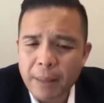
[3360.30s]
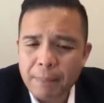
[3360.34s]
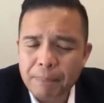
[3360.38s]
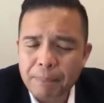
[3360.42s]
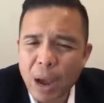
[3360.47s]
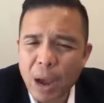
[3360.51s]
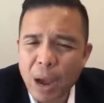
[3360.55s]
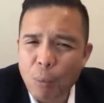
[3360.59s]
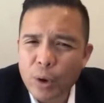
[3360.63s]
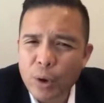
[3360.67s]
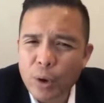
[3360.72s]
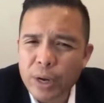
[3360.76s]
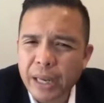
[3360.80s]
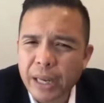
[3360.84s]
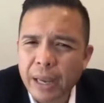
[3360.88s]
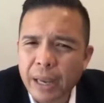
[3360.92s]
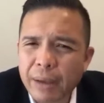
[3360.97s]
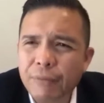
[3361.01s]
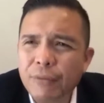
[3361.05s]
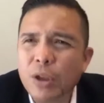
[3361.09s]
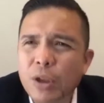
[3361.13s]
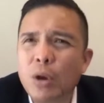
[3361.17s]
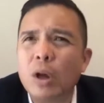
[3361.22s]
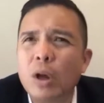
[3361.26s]
that would
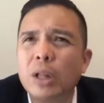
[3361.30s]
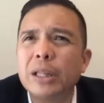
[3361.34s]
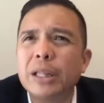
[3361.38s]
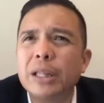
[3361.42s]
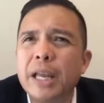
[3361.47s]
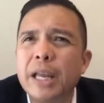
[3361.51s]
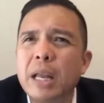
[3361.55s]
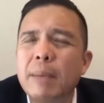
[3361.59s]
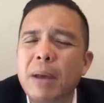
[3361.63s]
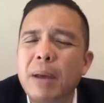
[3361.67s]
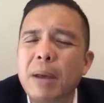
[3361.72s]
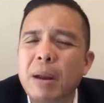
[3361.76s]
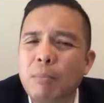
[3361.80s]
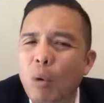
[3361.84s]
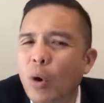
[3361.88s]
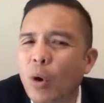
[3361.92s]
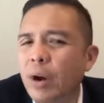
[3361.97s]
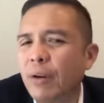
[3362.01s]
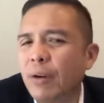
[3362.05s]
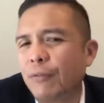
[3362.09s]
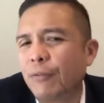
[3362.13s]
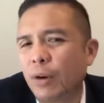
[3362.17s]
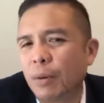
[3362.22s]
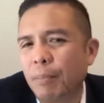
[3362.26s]
give you a little bit
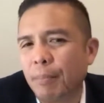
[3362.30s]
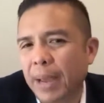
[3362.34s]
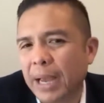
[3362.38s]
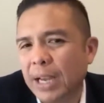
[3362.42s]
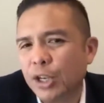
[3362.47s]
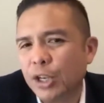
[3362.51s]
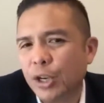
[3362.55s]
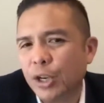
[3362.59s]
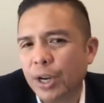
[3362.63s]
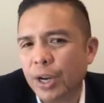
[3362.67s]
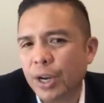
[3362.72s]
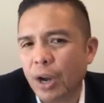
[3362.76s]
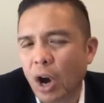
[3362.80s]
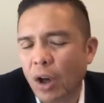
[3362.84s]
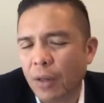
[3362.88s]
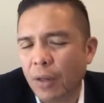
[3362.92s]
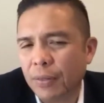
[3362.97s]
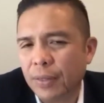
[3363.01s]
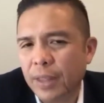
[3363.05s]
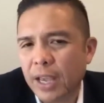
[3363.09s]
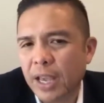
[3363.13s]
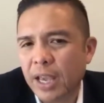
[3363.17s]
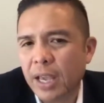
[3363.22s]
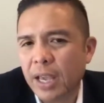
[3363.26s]
more information
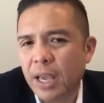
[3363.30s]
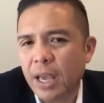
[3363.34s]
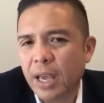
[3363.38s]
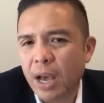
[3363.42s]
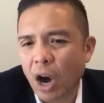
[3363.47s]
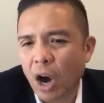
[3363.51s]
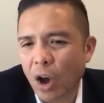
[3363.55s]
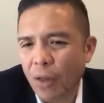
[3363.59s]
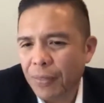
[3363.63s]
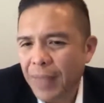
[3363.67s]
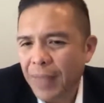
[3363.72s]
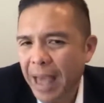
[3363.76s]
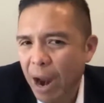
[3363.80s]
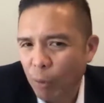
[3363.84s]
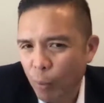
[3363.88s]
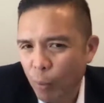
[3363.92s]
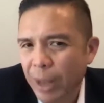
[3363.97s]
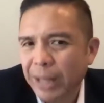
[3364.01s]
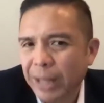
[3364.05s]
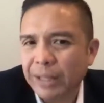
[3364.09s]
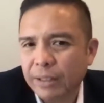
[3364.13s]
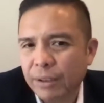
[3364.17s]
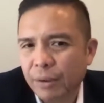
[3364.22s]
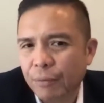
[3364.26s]
on that
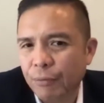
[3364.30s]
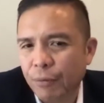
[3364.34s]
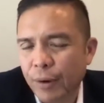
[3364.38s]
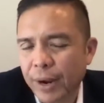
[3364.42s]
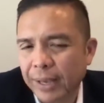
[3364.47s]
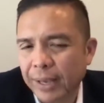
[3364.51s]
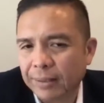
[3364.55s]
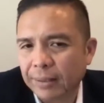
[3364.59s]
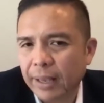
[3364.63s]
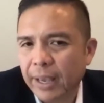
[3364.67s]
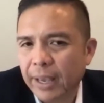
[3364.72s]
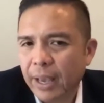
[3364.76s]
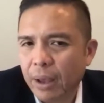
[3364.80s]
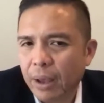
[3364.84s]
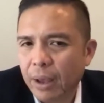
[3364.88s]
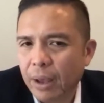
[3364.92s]
relative risk.